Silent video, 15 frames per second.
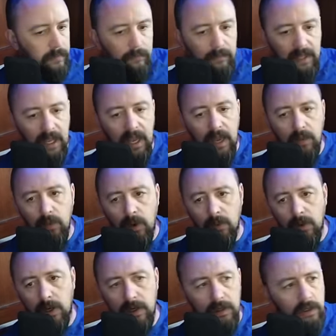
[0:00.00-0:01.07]
And what
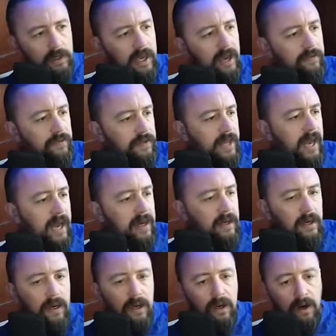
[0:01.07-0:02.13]
we're going to look at for that
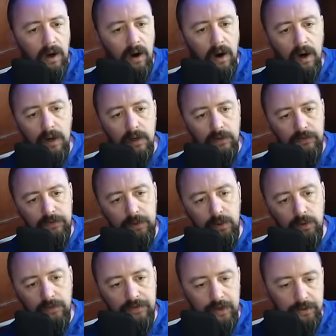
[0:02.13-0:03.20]
are
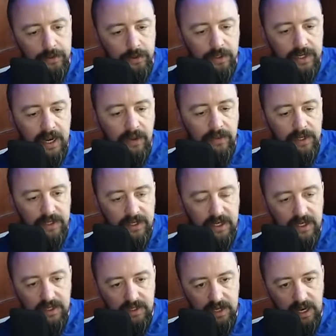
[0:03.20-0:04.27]
fuel filters. Now, this
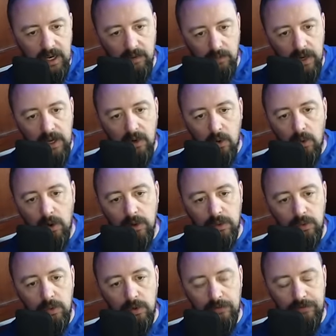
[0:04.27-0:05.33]
is a Raycor
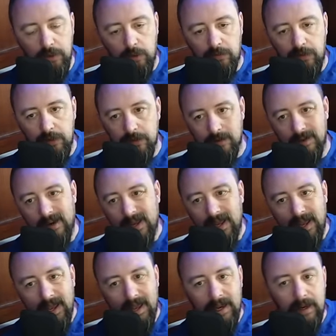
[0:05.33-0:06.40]
dual fuel filter.
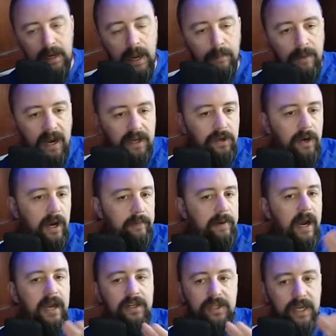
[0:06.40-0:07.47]
Now, mind you, I'm
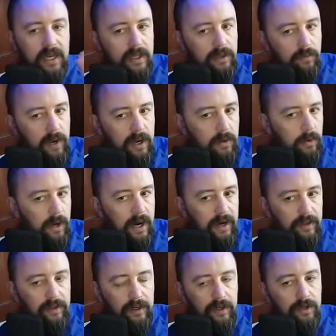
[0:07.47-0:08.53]
not saying that Raycor had
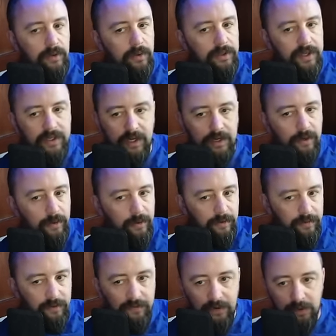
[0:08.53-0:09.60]
anything to do with this. I don't know if
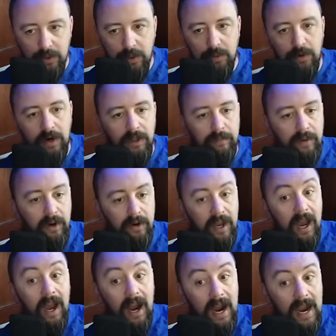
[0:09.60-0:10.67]
their filters were on the boat.
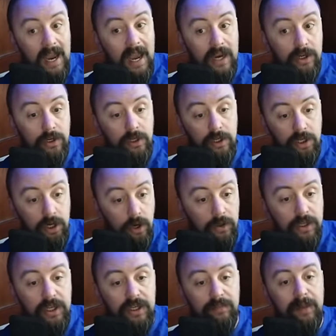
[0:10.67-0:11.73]
I actually
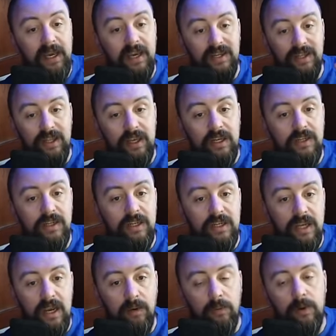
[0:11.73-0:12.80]
chose this because this is
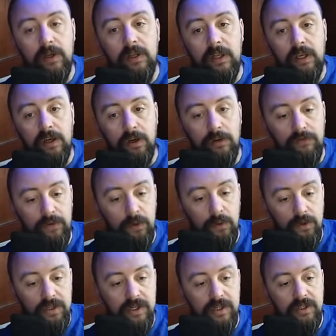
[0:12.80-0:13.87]
a really good
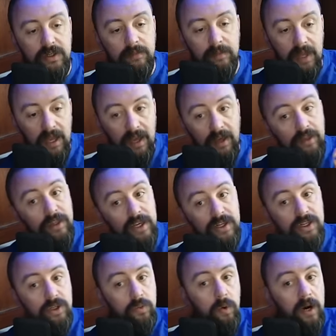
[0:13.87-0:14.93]
fuel system.
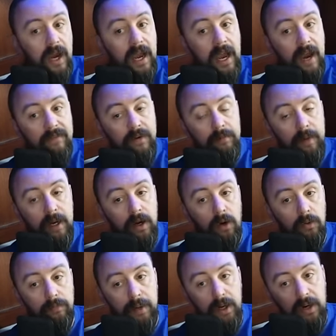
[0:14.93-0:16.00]
This is what I have on my
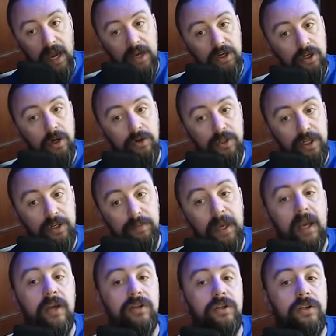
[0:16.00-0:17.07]
own boat. I chose this
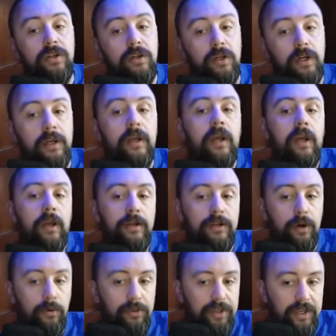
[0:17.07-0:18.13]
because it's good.
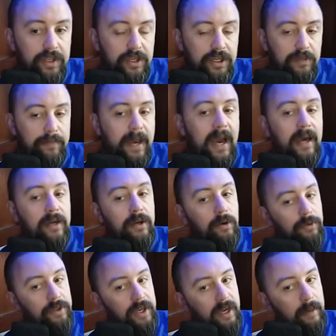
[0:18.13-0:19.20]
Don't think this is bad.
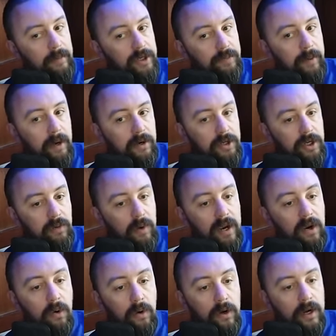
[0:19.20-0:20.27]
Don't think I'm disparaging
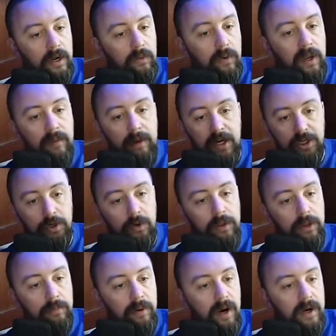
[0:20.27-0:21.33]
Raycor in any way by showing
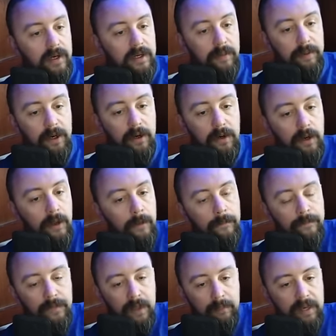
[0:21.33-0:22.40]
their product up here
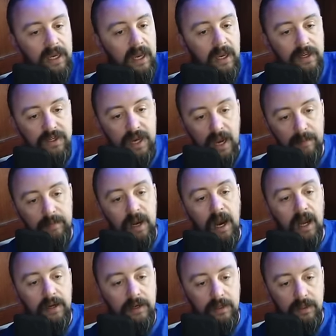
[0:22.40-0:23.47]
because I'm
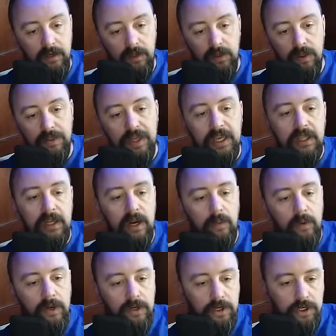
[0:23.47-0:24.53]
not. The the thing that I
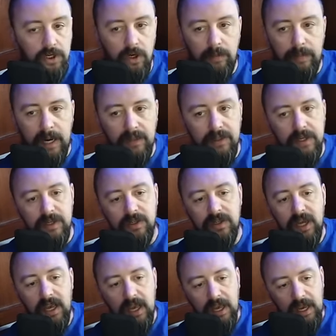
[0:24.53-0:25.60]
wanted to show about this
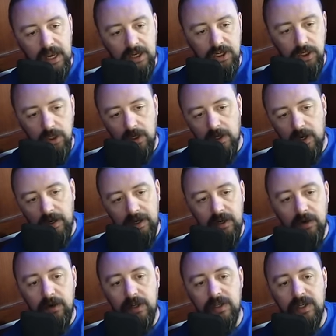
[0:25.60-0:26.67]
is you look on
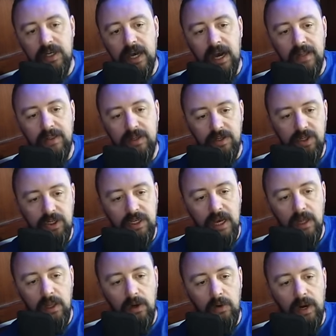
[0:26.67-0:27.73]
here and it's got this
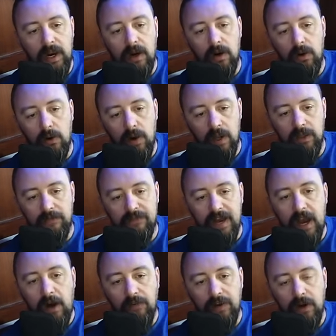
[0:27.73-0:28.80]
yellow arrow on the
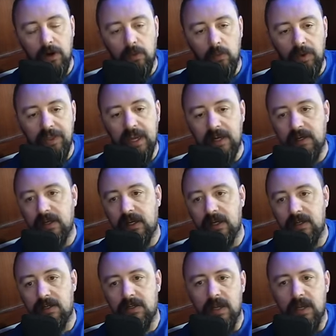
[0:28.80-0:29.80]
valve here and what that does